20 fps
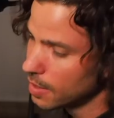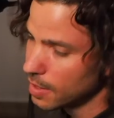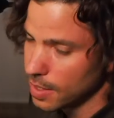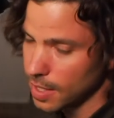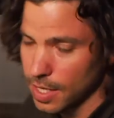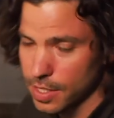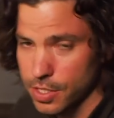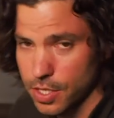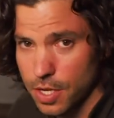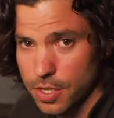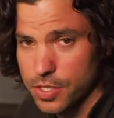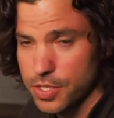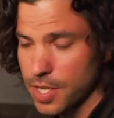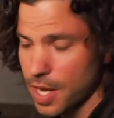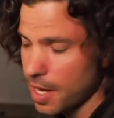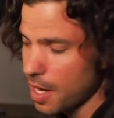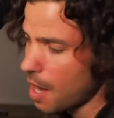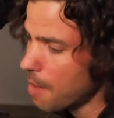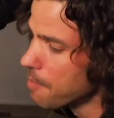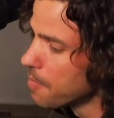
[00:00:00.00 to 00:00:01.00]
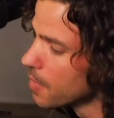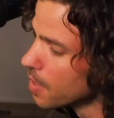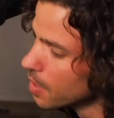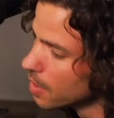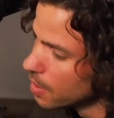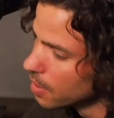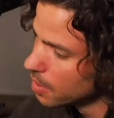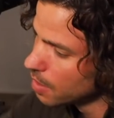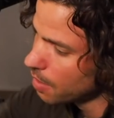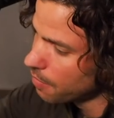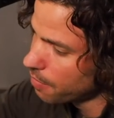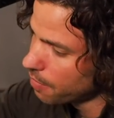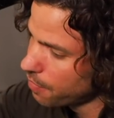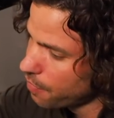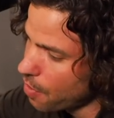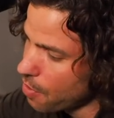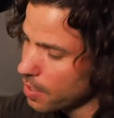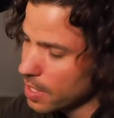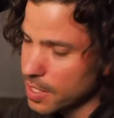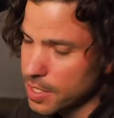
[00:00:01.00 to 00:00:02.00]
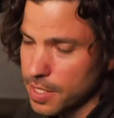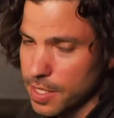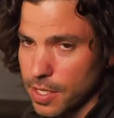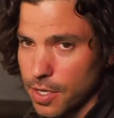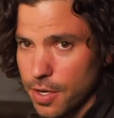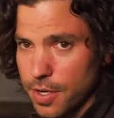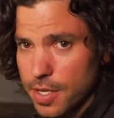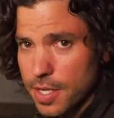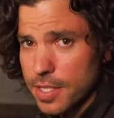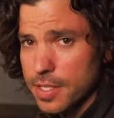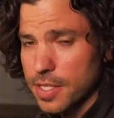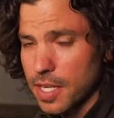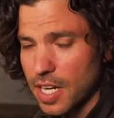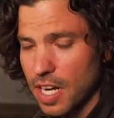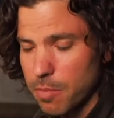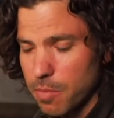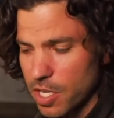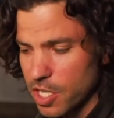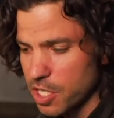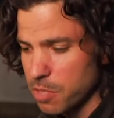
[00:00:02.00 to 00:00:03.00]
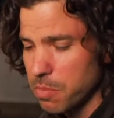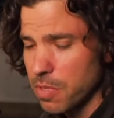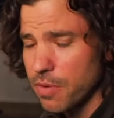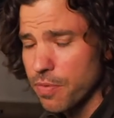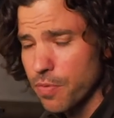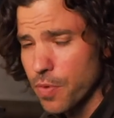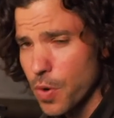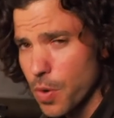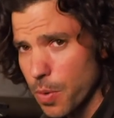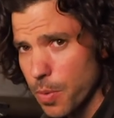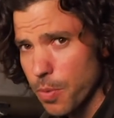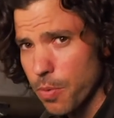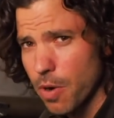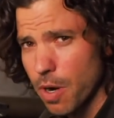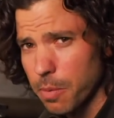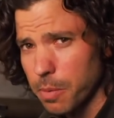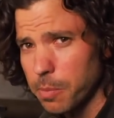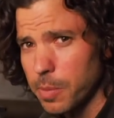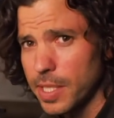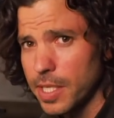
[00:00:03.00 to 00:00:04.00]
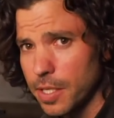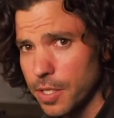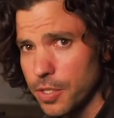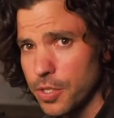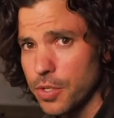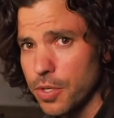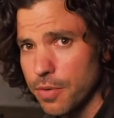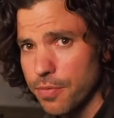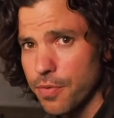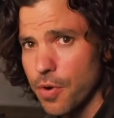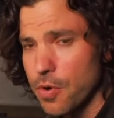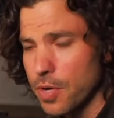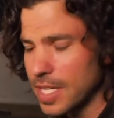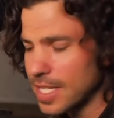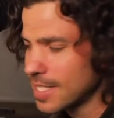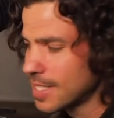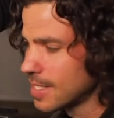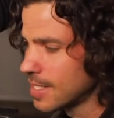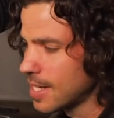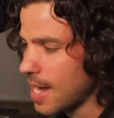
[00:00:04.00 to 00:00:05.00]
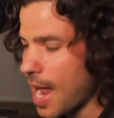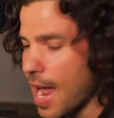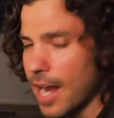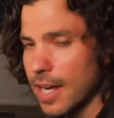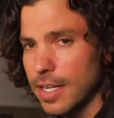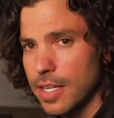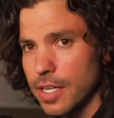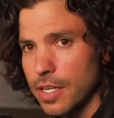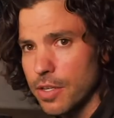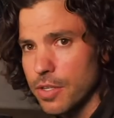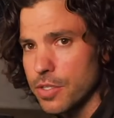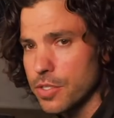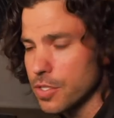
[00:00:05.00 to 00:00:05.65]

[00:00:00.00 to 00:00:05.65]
that's all set up. Now for focusing on this, like I mentioned before, we're probably going to do a focus stack here.